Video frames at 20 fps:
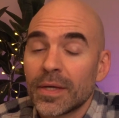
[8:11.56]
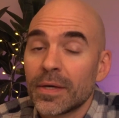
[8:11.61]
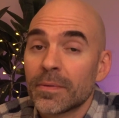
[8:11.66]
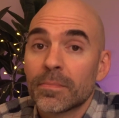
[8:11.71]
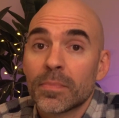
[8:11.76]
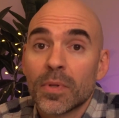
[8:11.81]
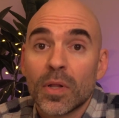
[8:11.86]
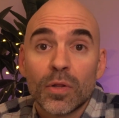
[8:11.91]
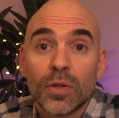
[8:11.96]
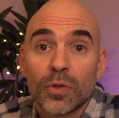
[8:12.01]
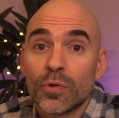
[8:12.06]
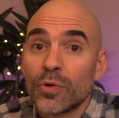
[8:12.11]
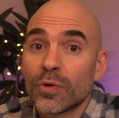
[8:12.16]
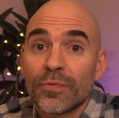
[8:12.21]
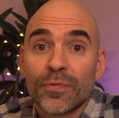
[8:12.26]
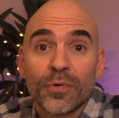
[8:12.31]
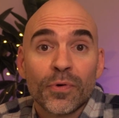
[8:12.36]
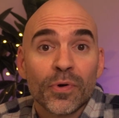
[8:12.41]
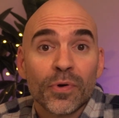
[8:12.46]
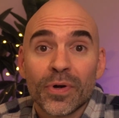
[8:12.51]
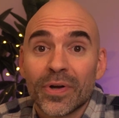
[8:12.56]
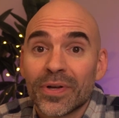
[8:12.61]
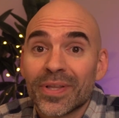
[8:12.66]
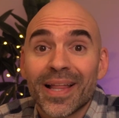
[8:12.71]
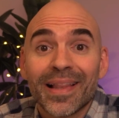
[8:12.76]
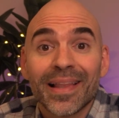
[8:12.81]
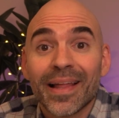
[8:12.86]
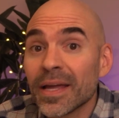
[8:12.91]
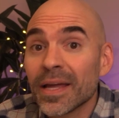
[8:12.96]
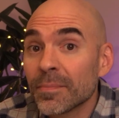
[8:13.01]
Yeah, look for an
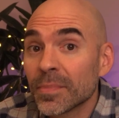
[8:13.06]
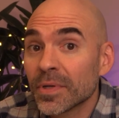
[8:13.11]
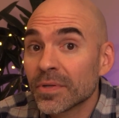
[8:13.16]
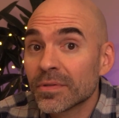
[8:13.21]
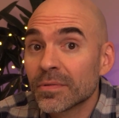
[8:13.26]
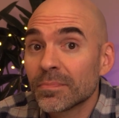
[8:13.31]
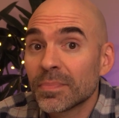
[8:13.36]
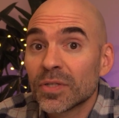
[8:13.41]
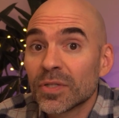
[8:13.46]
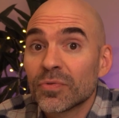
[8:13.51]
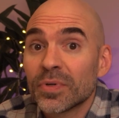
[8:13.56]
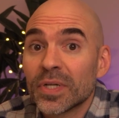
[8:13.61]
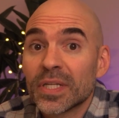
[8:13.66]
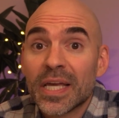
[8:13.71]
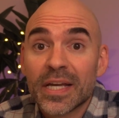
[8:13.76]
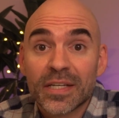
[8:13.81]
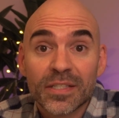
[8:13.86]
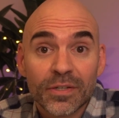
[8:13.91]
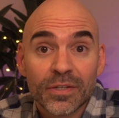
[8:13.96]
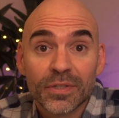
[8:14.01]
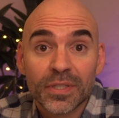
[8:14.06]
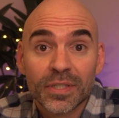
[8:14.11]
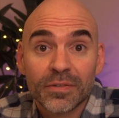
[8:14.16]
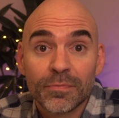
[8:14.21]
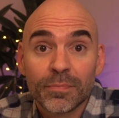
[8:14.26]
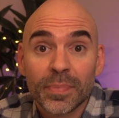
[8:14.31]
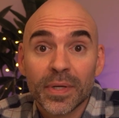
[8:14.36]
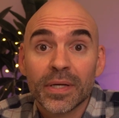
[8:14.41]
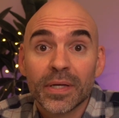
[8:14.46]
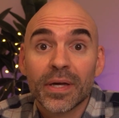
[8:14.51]
alignment between executive
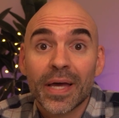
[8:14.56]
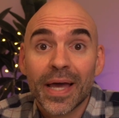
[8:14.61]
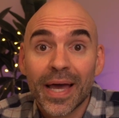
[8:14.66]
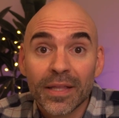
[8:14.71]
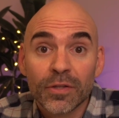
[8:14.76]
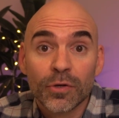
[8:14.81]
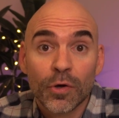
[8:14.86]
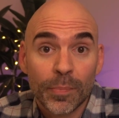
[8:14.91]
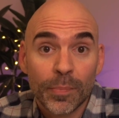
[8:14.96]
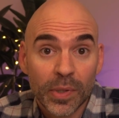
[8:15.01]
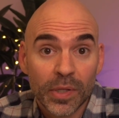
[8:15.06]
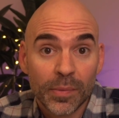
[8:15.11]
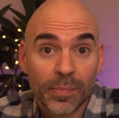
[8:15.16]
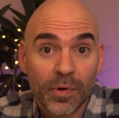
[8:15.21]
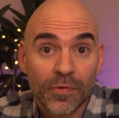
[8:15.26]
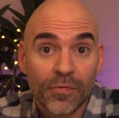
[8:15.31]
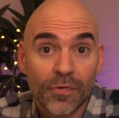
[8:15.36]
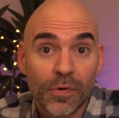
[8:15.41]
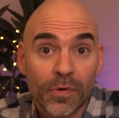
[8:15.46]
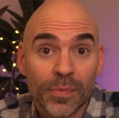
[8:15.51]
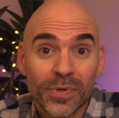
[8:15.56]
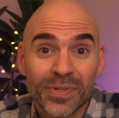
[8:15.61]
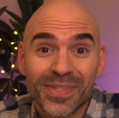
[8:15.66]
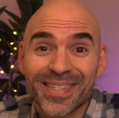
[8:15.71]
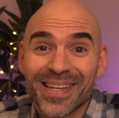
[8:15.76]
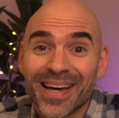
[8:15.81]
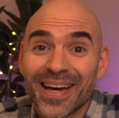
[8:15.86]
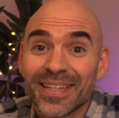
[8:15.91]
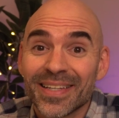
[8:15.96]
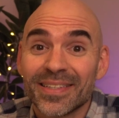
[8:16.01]
pay and company performance,
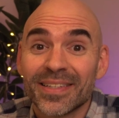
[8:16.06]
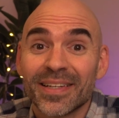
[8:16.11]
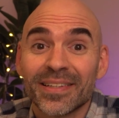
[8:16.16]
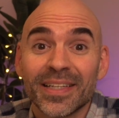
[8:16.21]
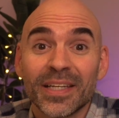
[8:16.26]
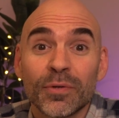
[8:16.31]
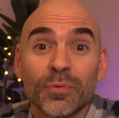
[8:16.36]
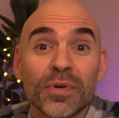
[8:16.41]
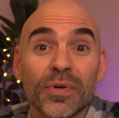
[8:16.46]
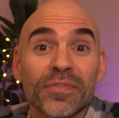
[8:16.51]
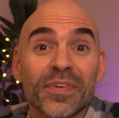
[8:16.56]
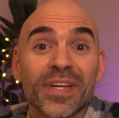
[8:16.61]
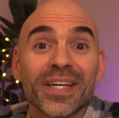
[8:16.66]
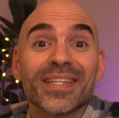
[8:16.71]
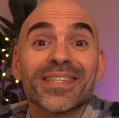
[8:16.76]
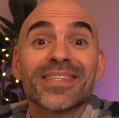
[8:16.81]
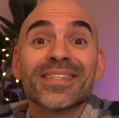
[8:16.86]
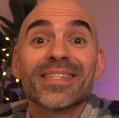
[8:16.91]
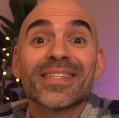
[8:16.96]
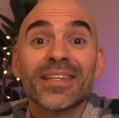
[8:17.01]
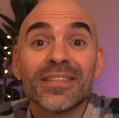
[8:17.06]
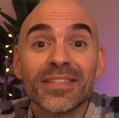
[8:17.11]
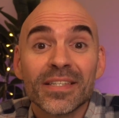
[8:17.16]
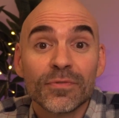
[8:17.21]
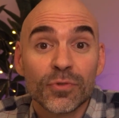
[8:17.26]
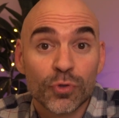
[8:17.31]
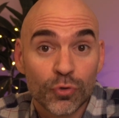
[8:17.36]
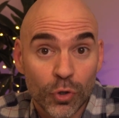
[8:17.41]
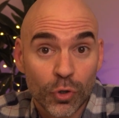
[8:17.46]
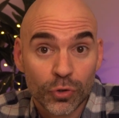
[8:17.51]
ideally with incentive
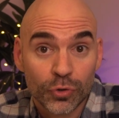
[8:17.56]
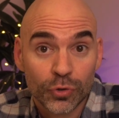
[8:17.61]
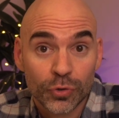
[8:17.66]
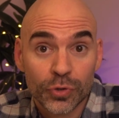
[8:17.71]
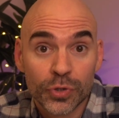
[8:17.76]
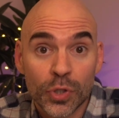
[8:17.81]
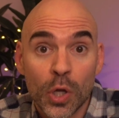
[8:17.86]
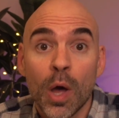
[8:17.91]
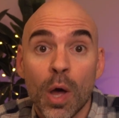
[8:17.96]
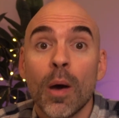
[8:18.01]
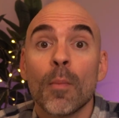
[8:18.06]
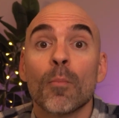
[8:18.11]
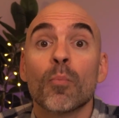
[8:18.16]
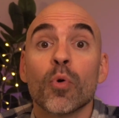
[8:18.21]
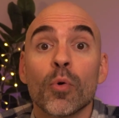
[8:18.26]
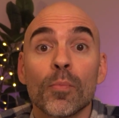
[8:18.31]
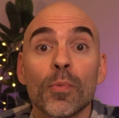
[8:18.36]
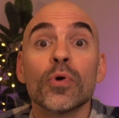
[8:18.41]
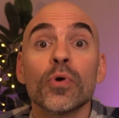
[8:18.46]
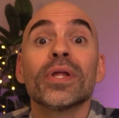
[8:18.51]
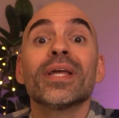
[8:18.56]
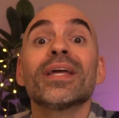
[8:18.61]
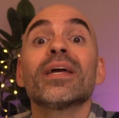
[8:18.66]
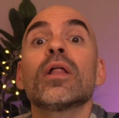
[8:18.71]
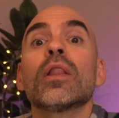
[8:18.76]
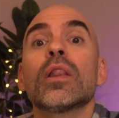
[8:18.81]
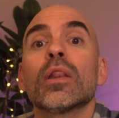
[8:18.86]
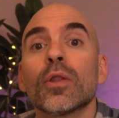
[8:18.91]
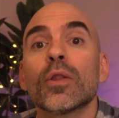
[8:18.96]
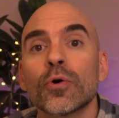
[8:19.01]
structures promoting
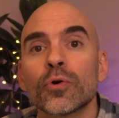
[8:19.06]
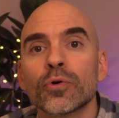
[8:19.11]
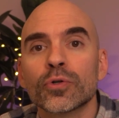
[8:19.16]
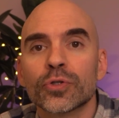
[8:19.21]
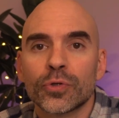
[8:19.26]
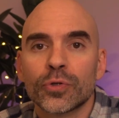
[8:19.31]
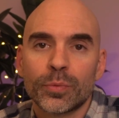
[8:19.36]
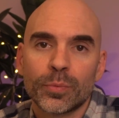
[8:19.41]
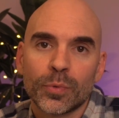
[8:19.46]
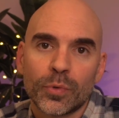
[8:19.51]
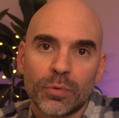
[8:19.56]
long-term